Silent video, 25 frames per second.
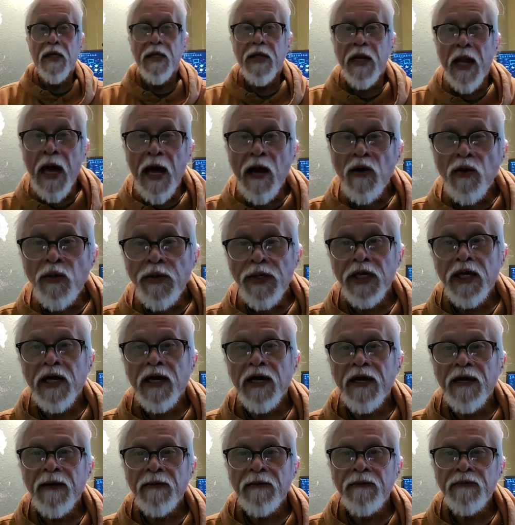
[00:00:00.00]
Now we
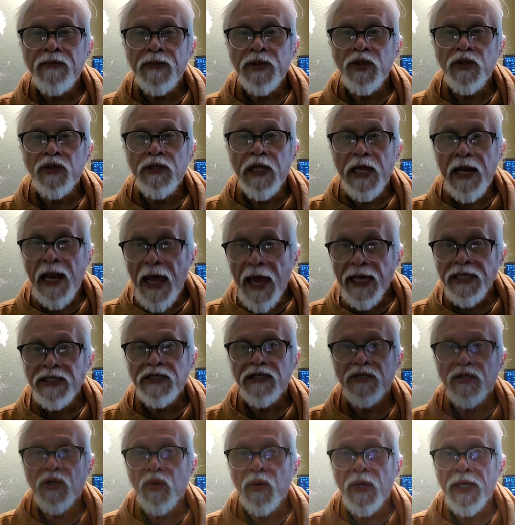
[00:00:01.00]
come to the
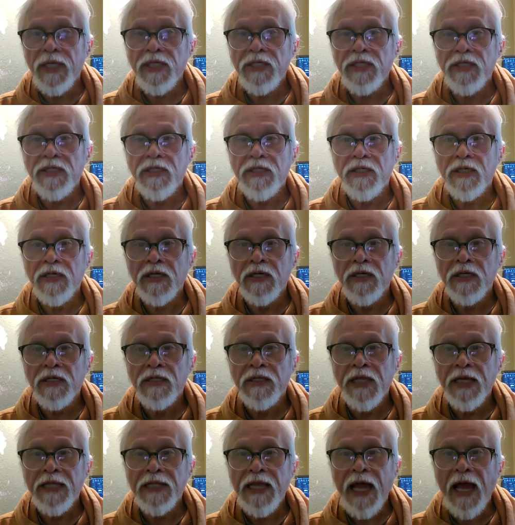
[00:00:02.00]
last
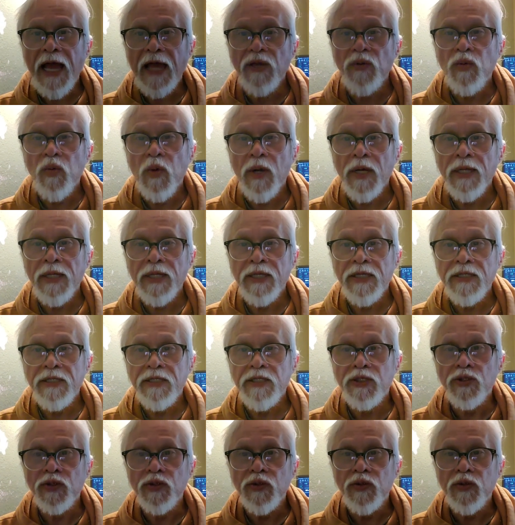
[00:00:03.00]
question that I
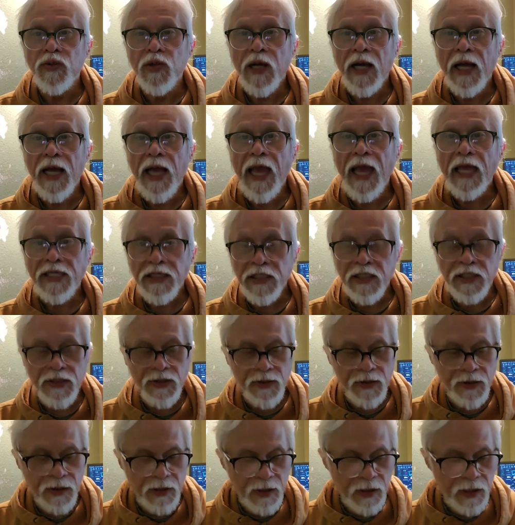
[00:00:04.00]
wanted to
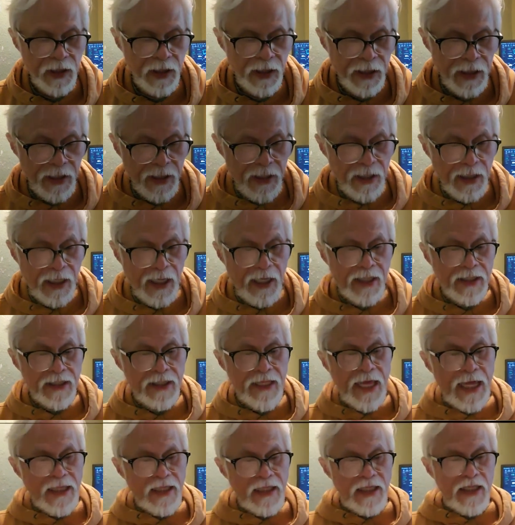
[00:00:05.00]
answer.
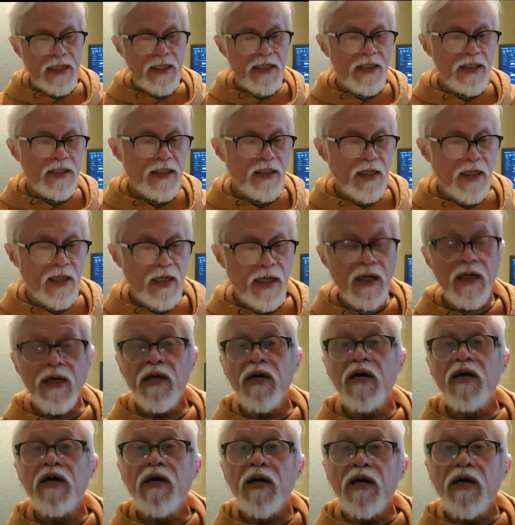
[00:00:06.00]
And that is,
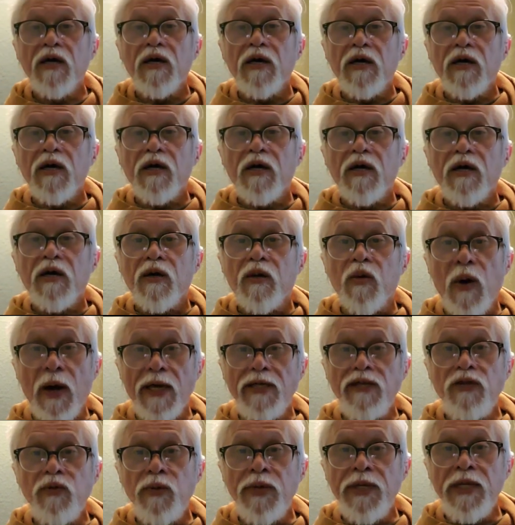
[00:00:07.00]

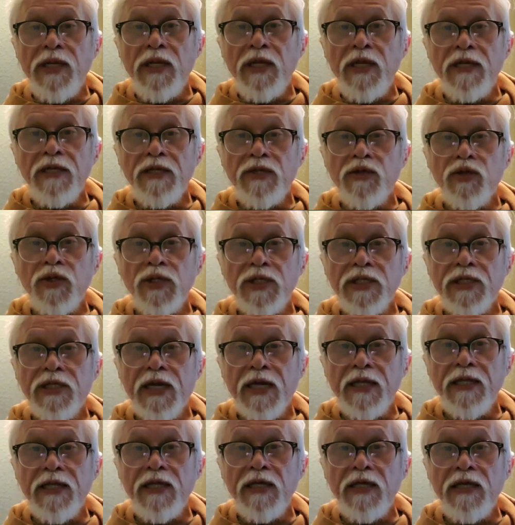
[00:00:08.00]
why do we need to
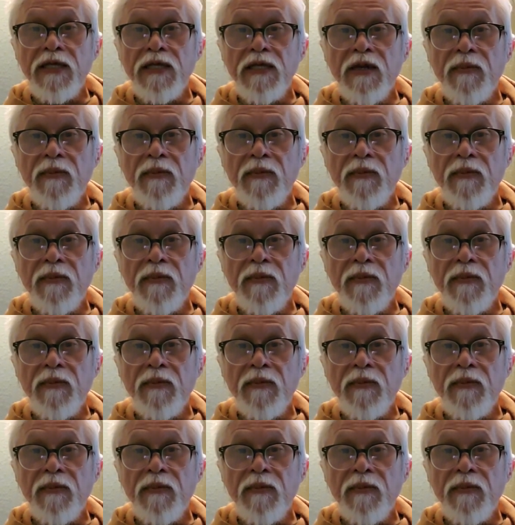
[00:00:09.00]
study